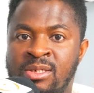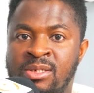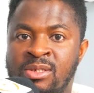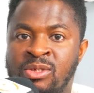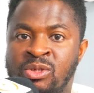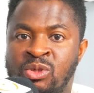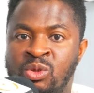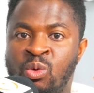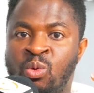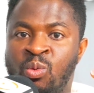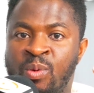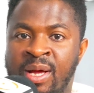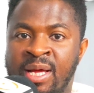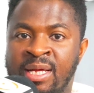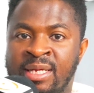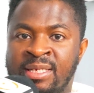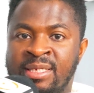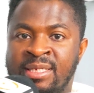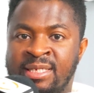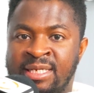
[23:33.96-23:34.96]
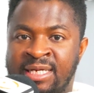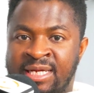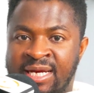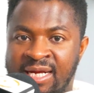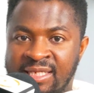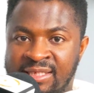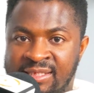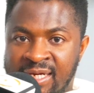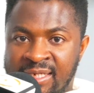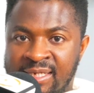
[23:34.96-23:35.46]
you were
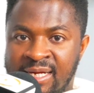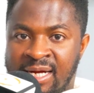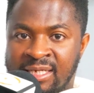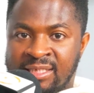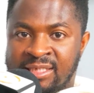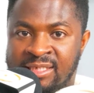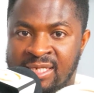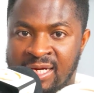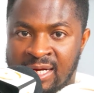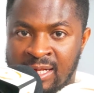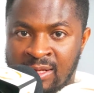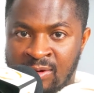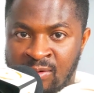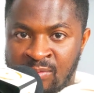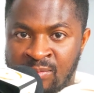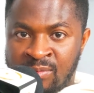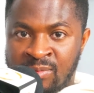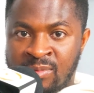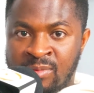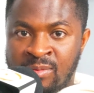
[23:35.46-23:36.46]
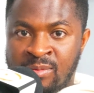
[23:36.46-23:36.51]
granted asylum,